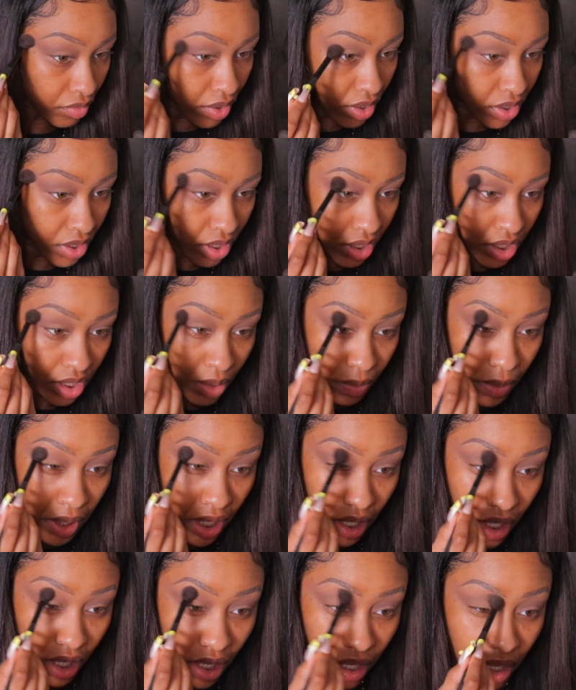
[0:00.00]
just to
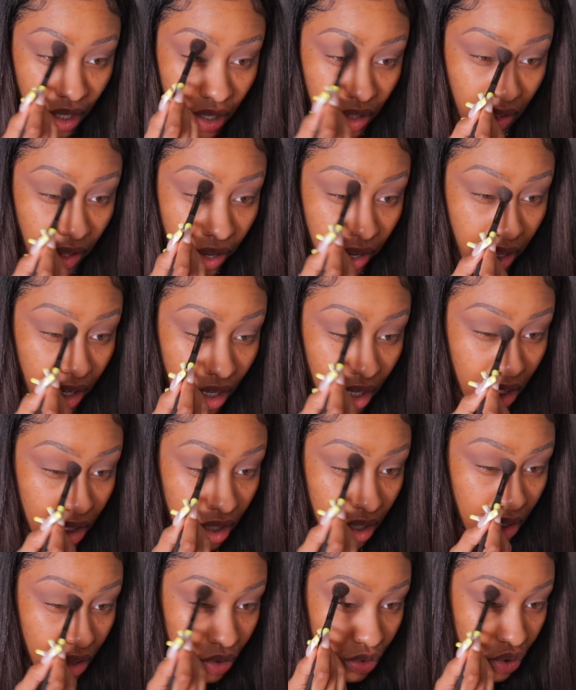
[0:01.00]
make it like a
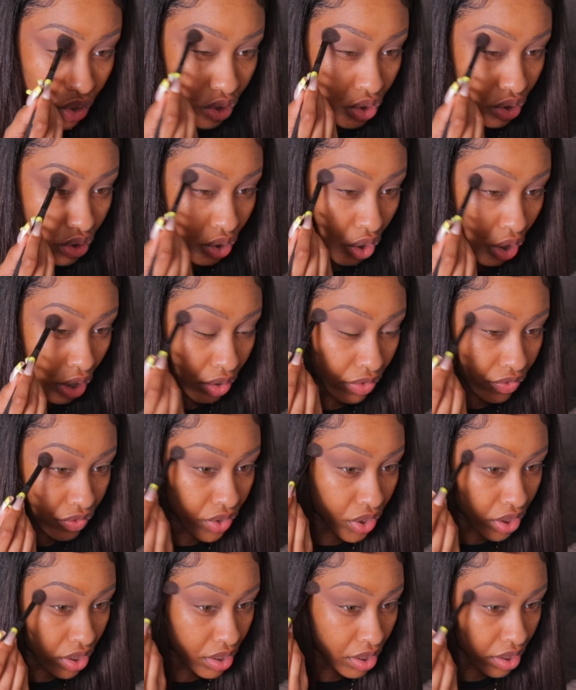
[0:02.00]
little
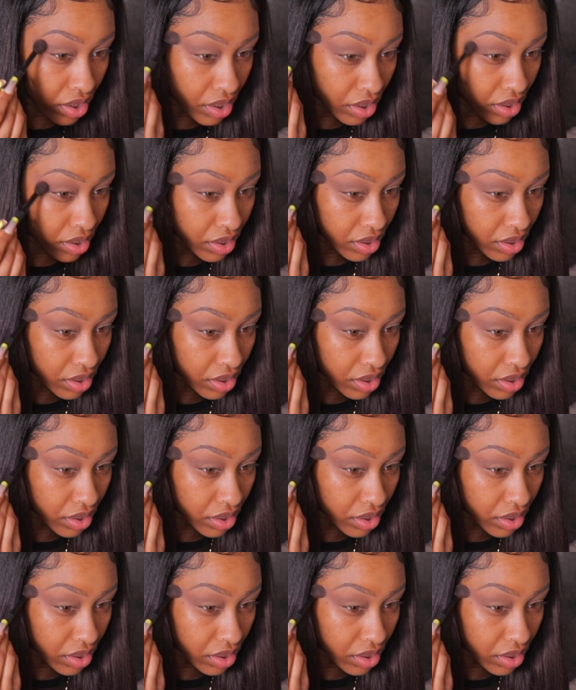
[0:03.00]
softer.